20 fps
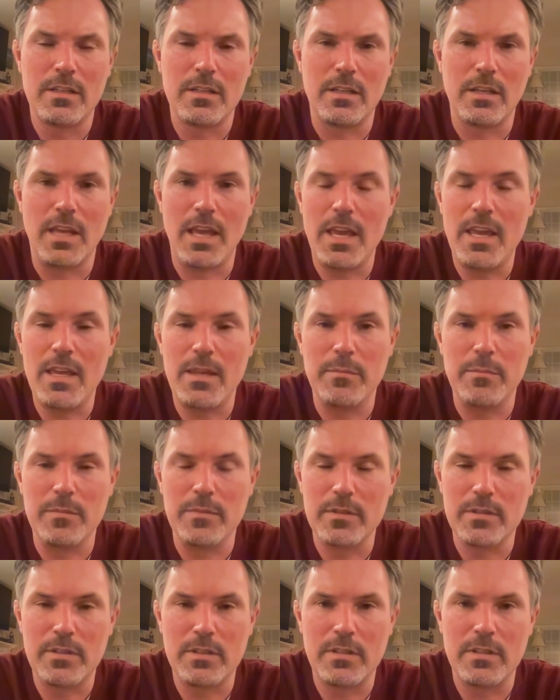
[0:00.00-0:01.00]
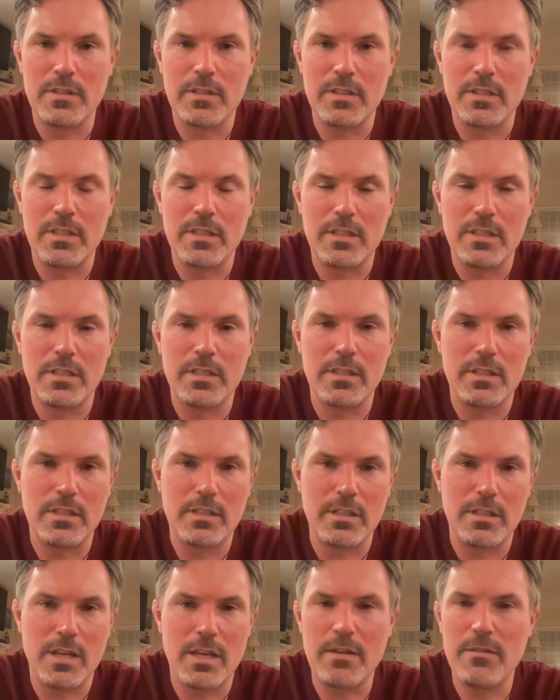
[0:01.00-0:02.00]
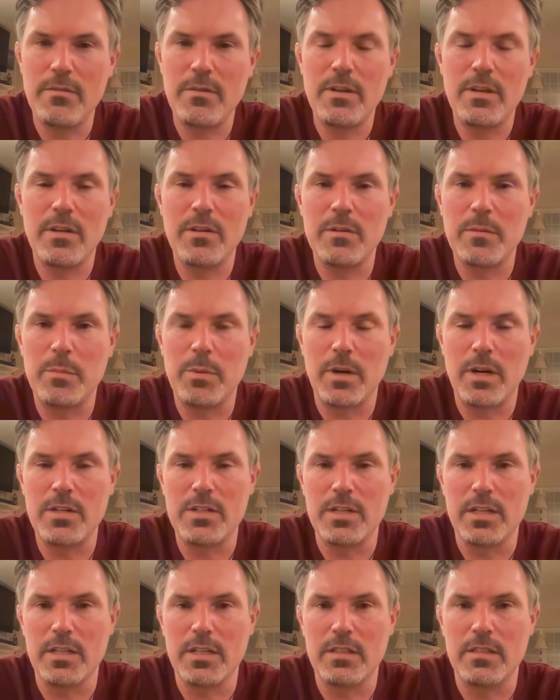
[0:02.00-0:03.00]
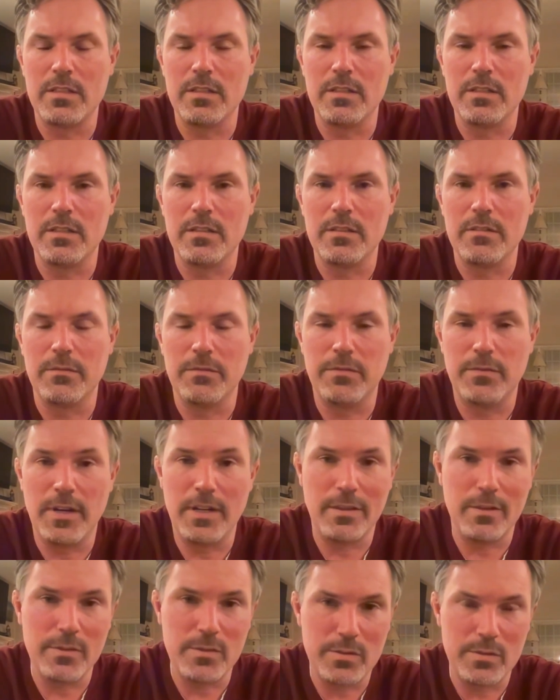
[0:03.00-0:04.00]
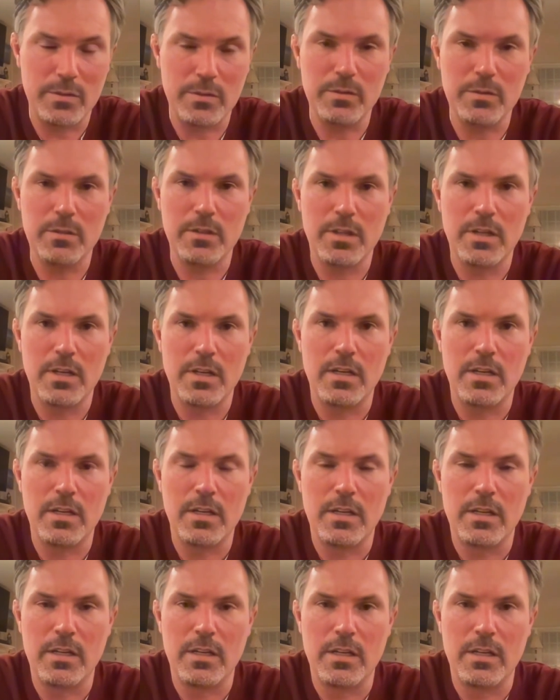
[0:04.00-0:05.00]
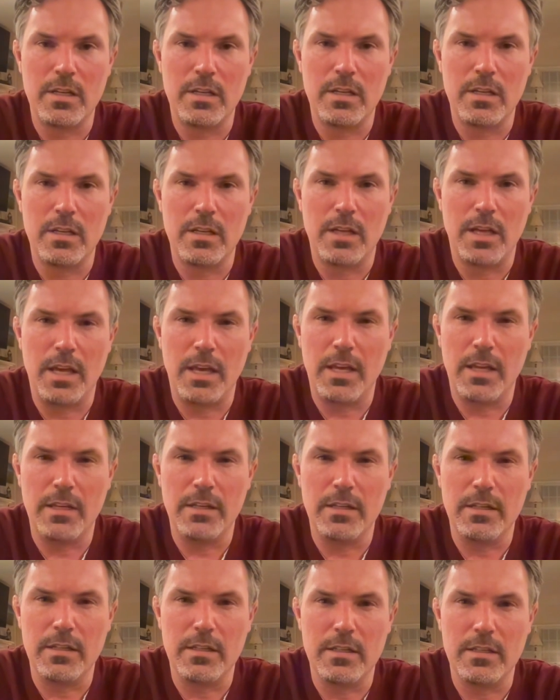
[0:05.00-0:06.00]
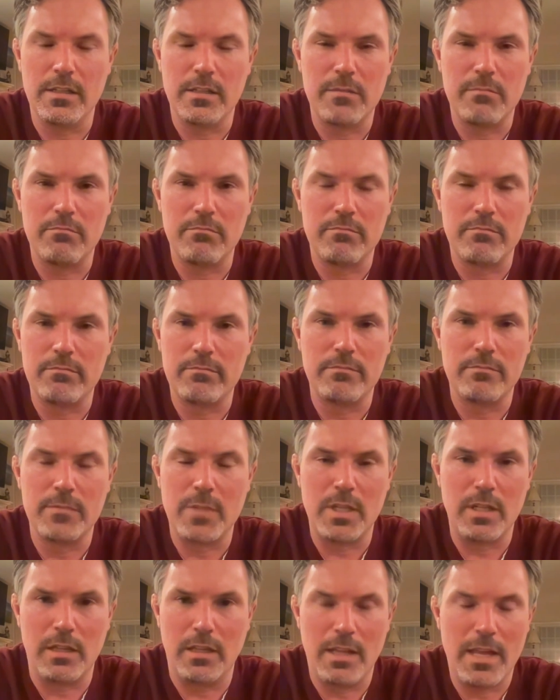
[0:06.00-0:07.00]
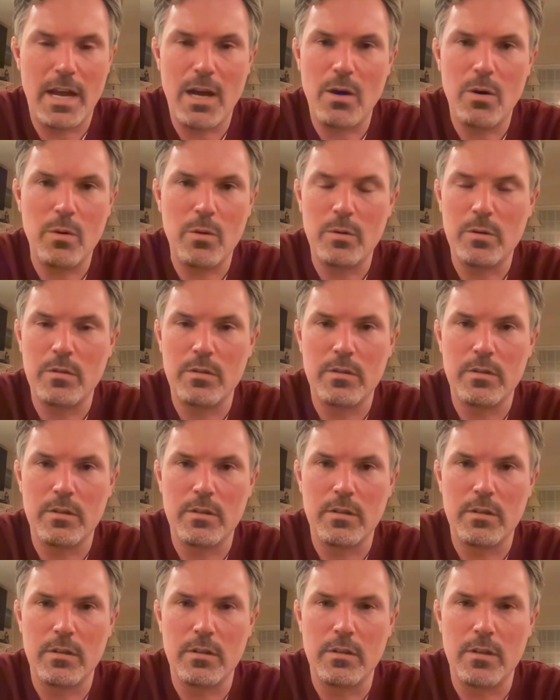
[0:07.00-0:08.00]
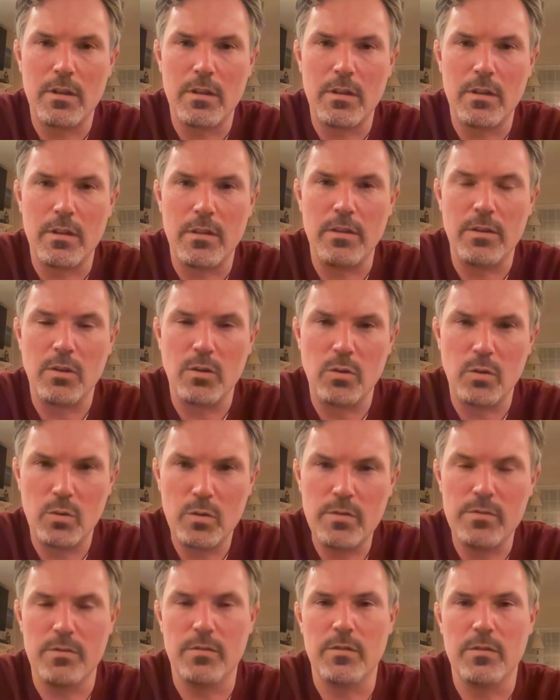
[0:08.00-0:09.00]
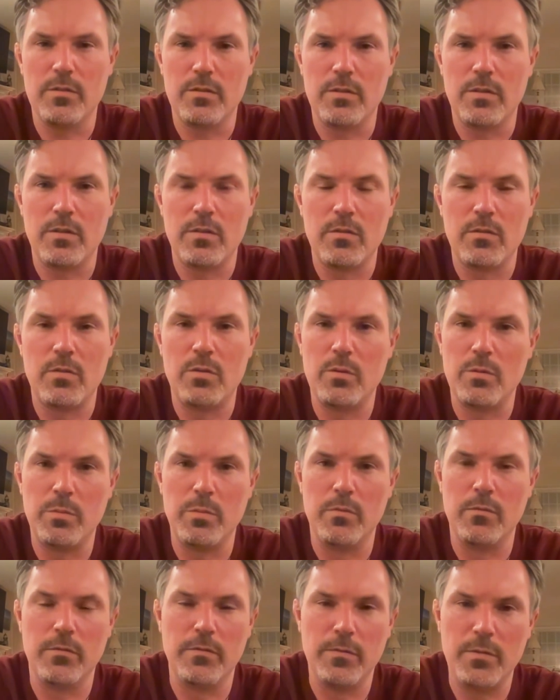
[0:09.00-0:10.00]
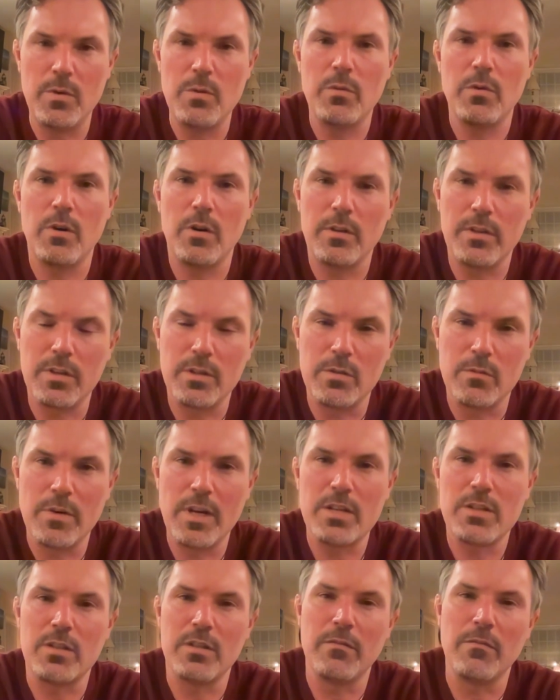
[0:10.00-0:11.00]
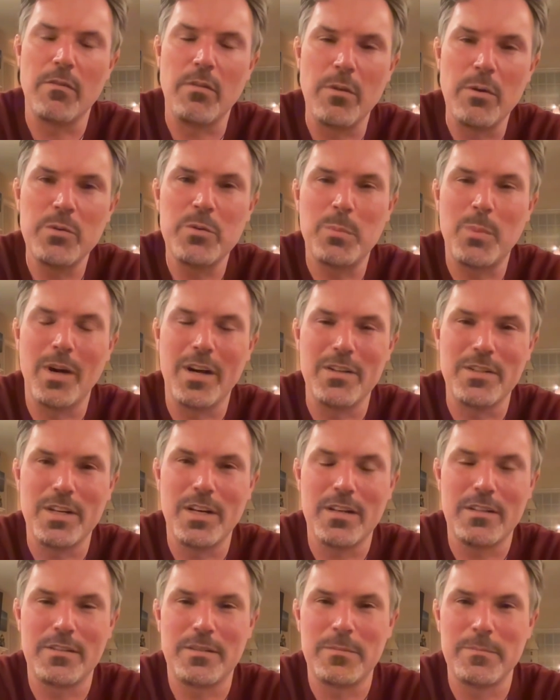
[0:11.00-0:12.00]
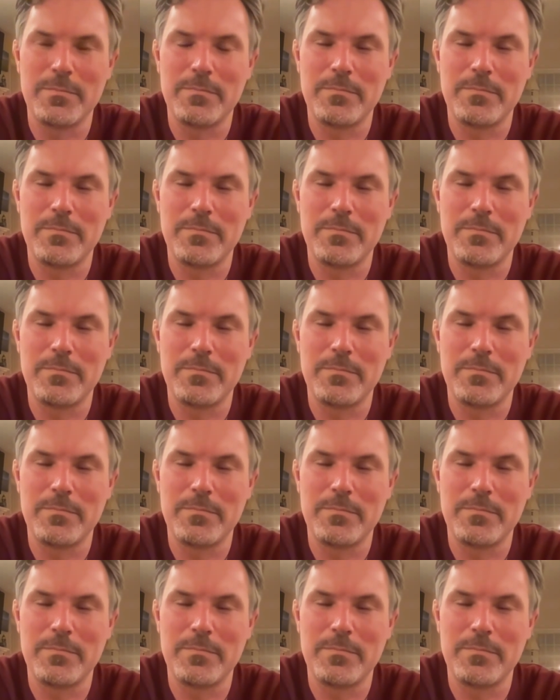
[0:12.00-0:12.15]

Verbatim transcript: the games, every other project to, to follow suit and allow the users to vote on the direction of those projects.